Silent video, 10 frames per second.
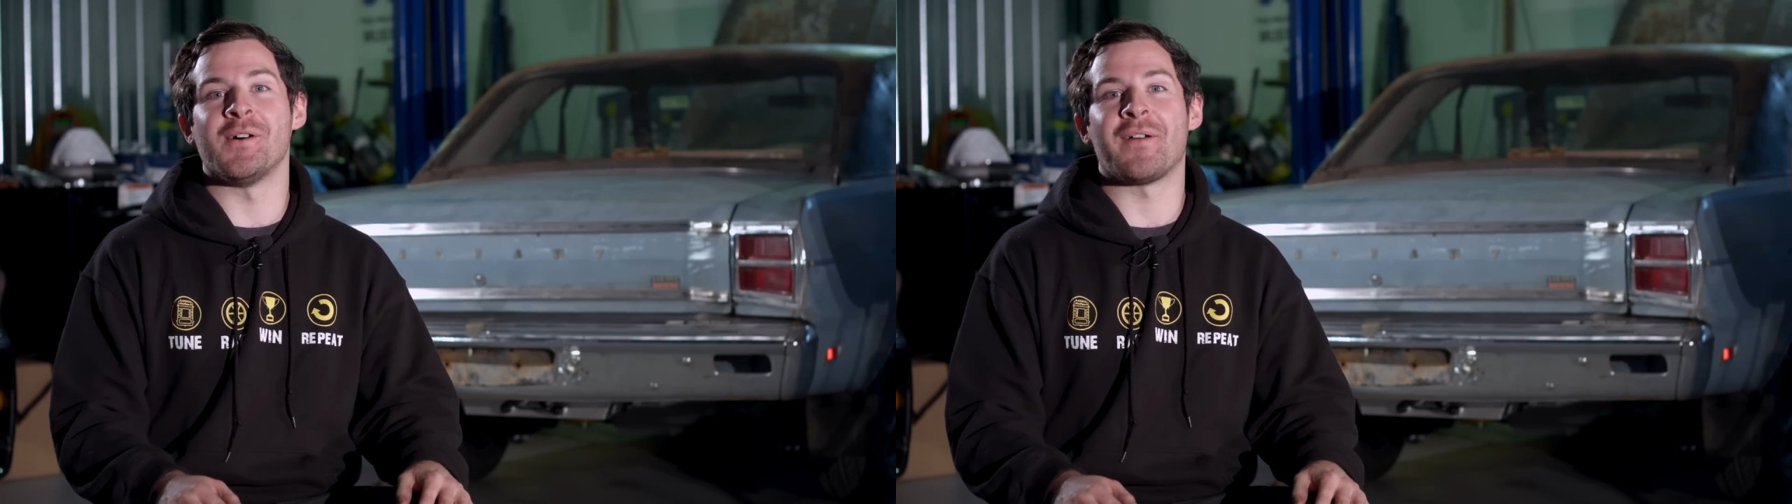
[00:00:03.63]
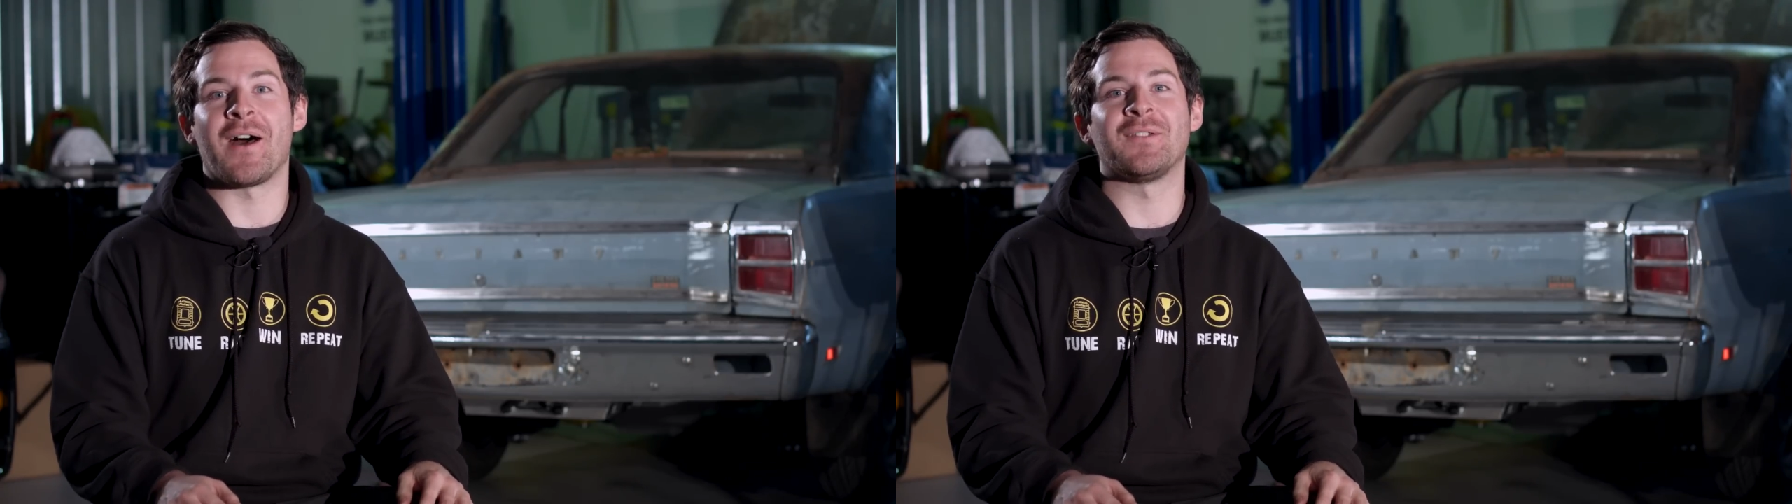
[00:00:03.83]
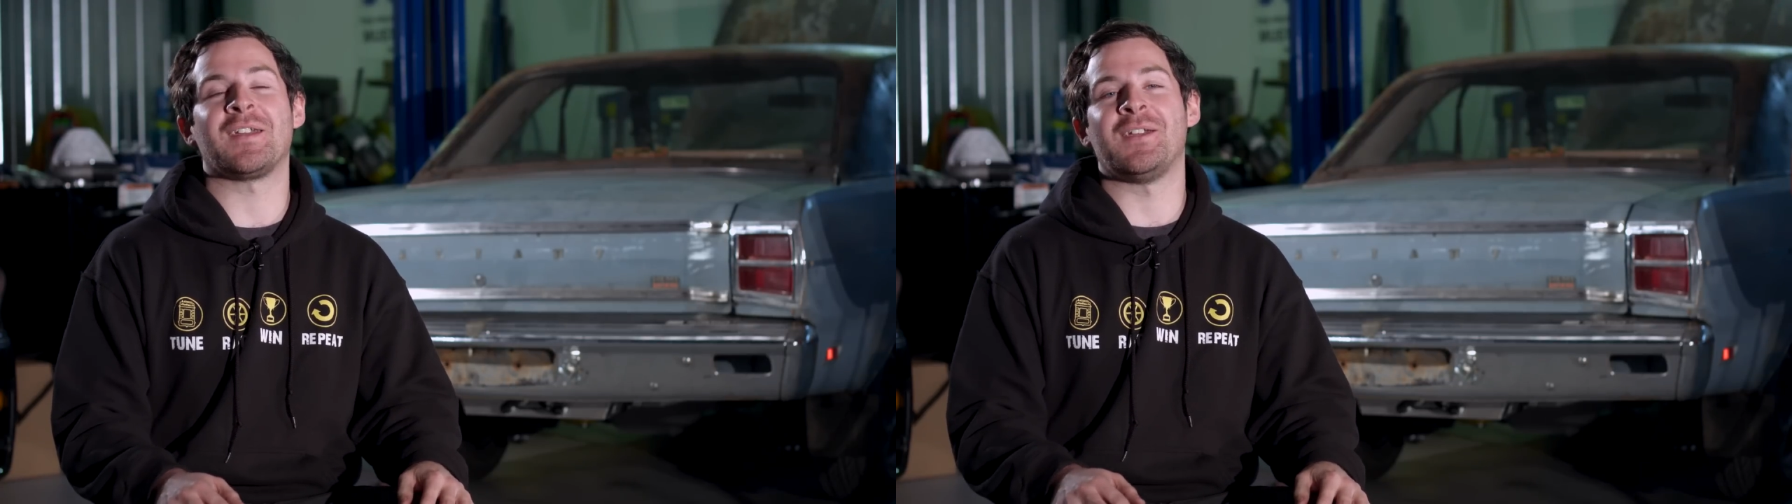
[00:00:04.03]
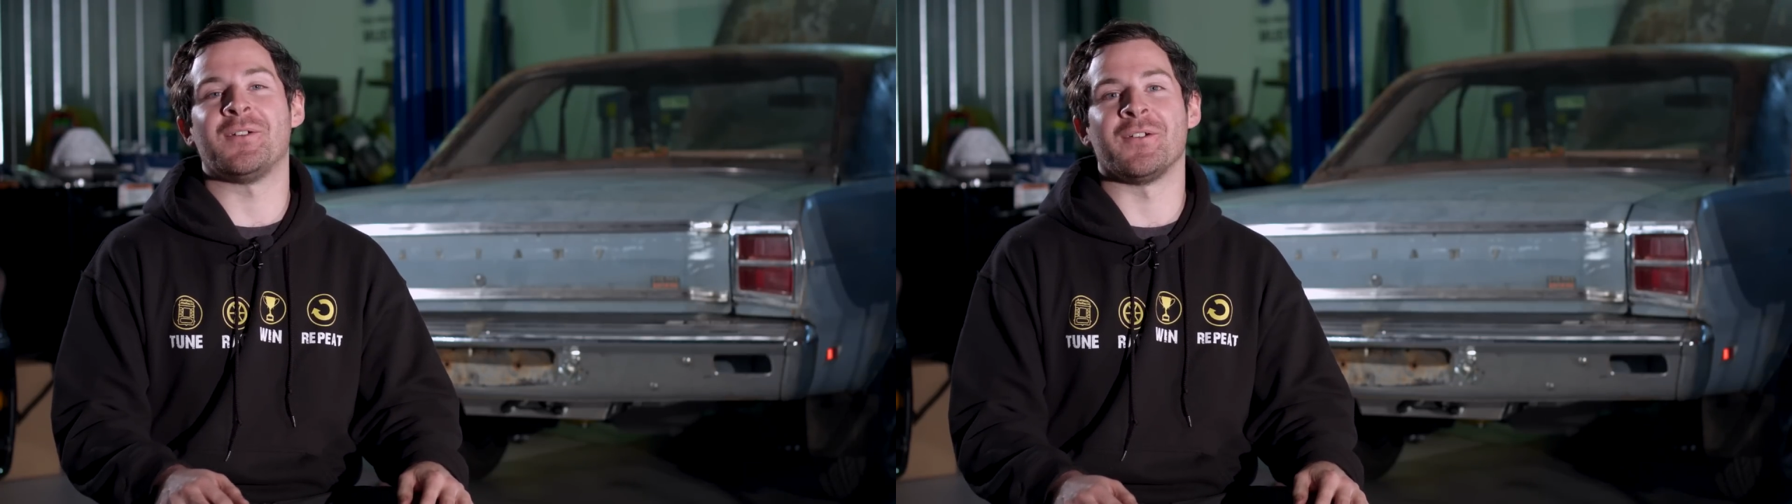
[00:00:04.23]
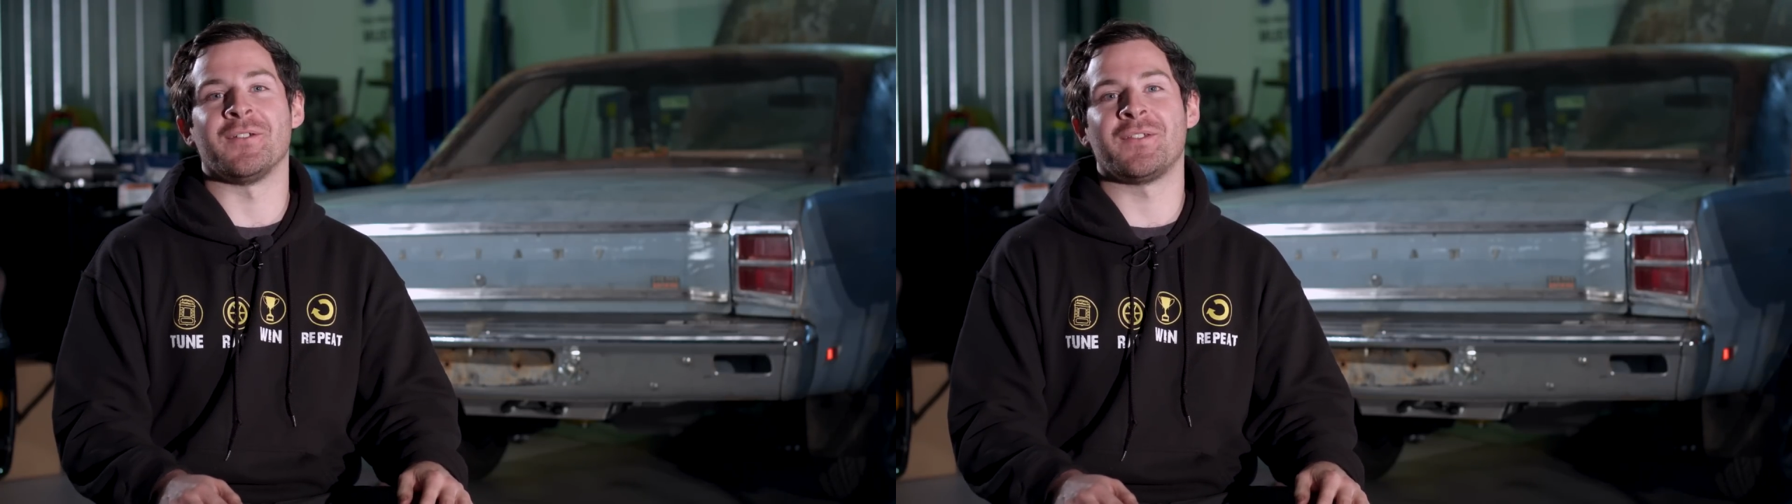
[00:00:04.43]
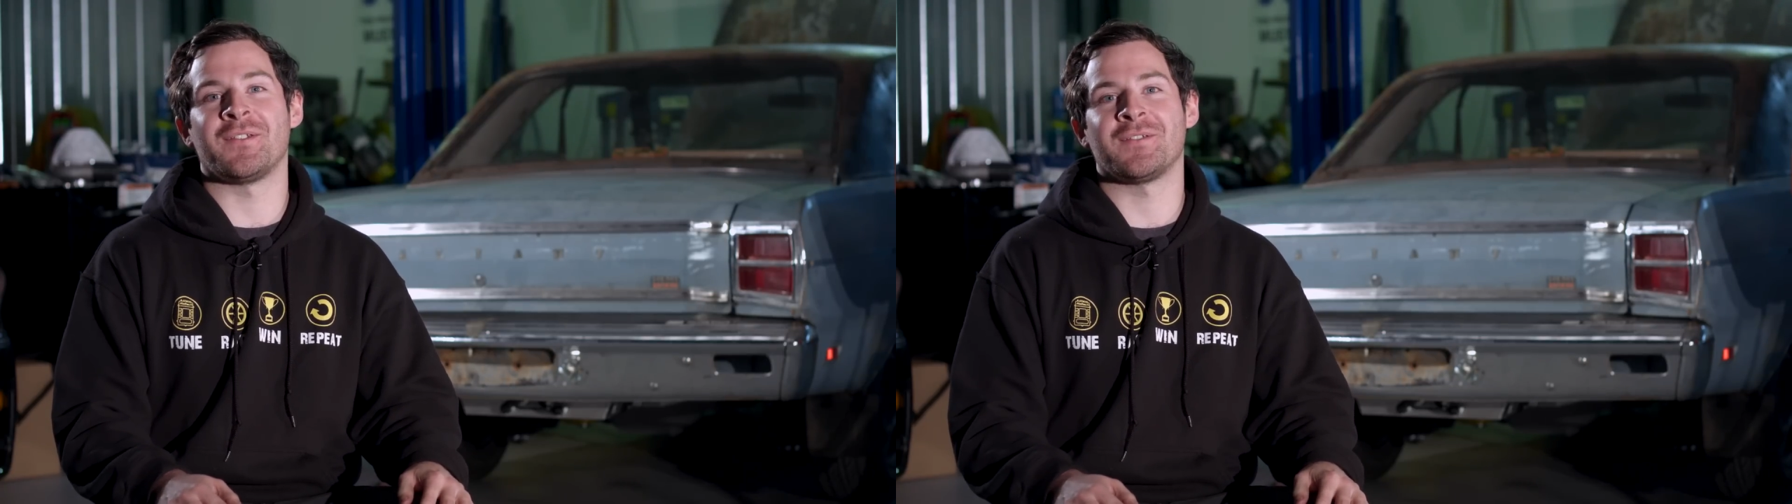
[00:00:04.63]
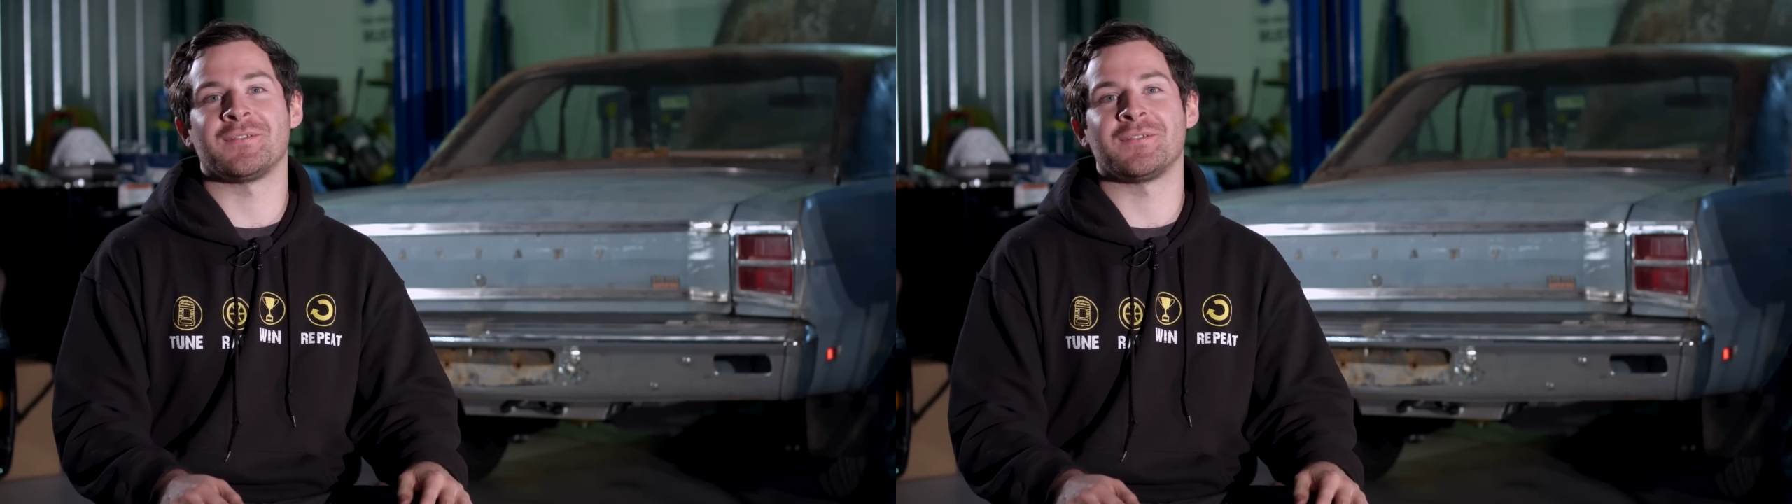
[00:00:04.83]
of Haltech Heroes.